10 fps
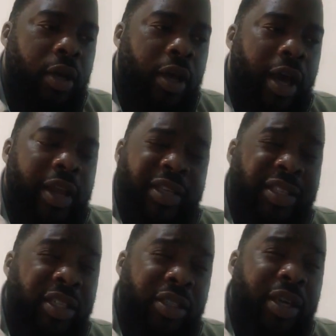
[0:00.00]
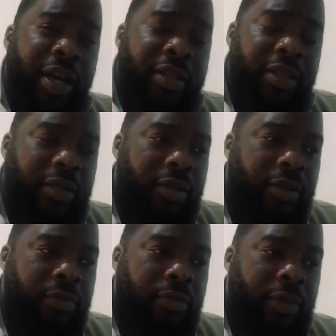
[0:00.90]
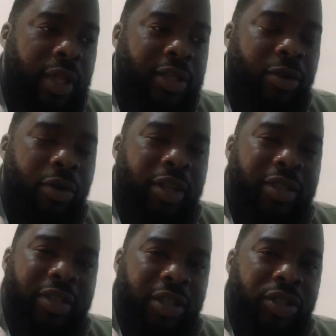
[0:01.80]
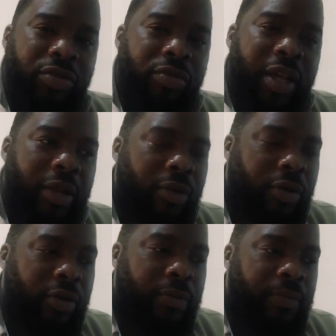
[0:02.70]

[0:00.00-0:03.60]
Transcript: and let's digitize it. Let's call it Digital Landlord.